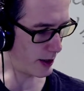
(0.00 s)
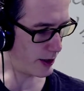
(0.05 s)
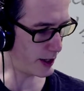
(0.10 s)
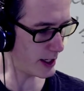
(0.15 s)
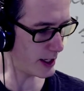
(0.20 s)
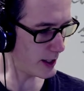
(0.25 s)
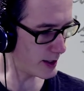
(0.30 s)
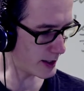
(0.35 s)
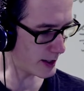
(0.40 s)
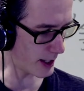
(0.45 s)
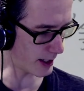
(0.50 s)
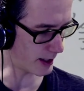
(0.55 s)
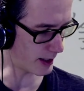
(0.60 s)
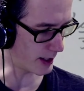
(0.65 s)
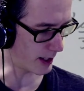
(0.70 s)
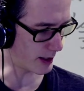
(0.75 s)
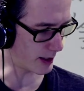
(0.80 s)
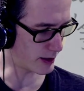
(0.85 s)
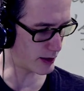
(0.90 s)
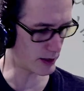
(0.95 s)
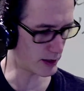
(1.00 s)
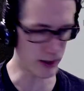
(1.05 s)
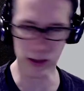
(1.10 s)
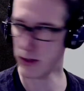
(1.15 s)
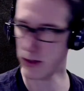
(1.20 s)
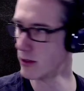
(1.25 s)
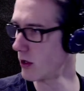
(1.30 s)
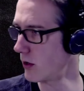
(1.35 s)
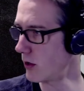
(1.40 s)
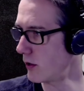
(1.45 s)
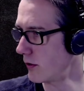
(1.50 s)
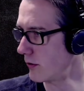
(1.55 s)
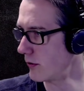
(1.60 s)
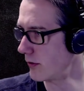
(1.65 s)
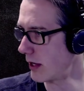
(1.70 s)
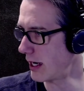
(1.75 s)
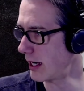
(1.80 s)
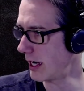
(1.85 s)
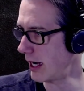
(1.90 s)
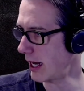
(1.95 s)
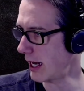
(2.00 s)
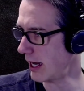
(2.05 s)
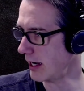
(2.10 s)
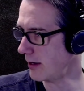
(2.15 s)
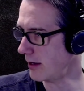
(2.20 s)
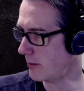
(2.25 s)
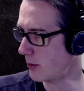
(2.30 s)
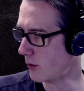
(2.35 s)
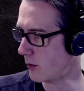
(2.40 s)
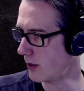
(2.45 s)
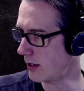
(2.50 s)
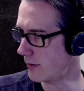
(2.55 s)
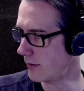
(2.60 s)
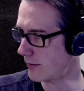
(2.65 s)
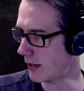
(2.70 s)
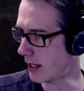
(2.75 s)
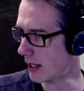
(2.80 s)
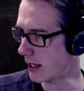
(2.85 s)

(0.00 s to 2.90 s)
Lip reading: these techniques to solve 9.5,